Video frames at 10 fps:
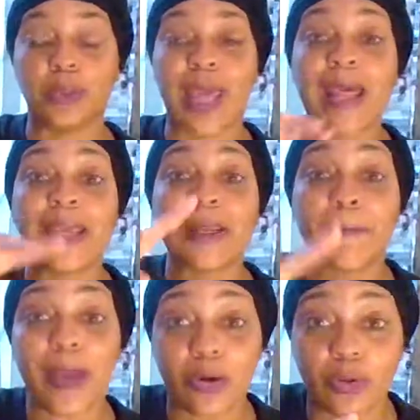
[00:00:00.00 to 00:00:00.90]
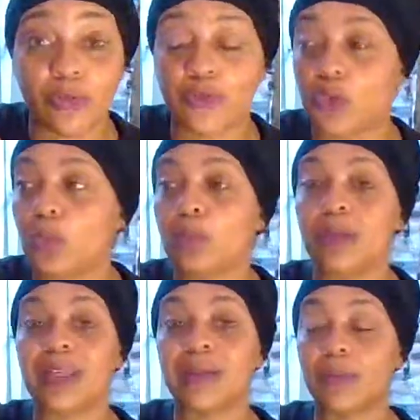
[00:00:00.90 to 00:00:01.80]
not in a better view,
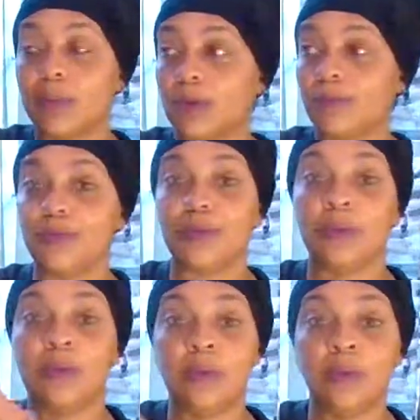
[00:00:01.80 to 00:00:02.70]
but in a better view